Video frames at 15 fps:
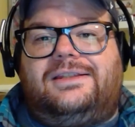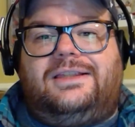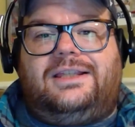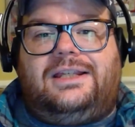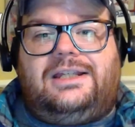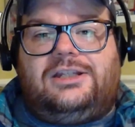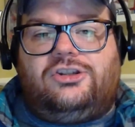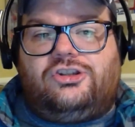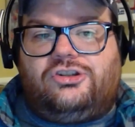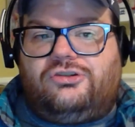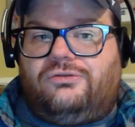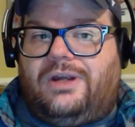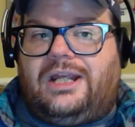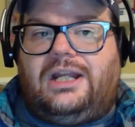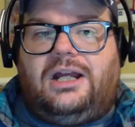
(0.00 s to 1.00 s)
the
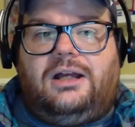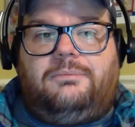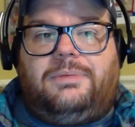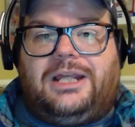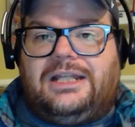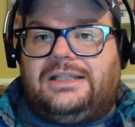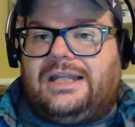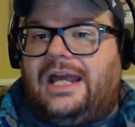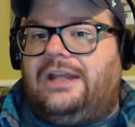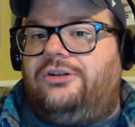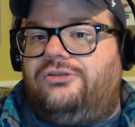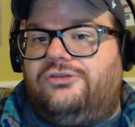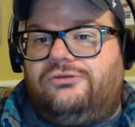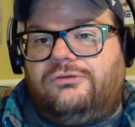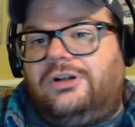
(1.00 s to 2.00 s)
straight up
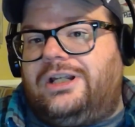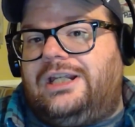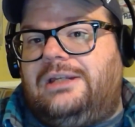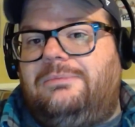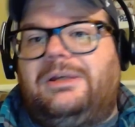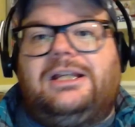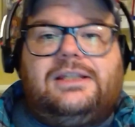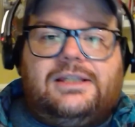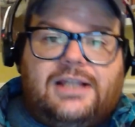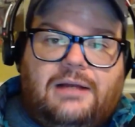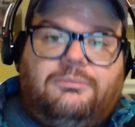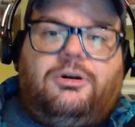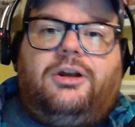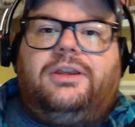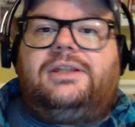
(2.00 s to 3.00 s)
contenders rookie because it's
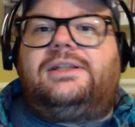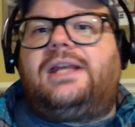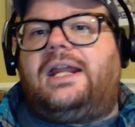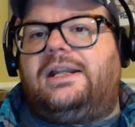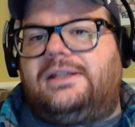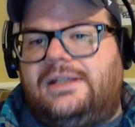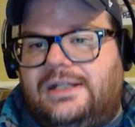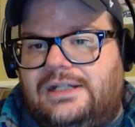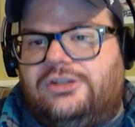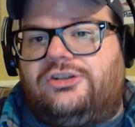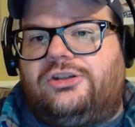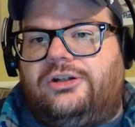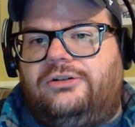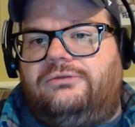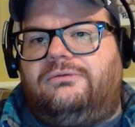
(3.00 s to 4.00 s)
not part of the set, it's an
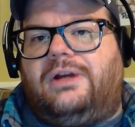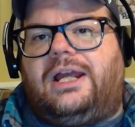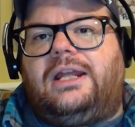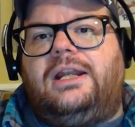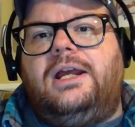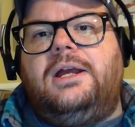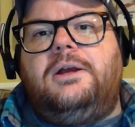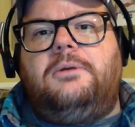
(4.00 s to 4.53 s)
insert, right?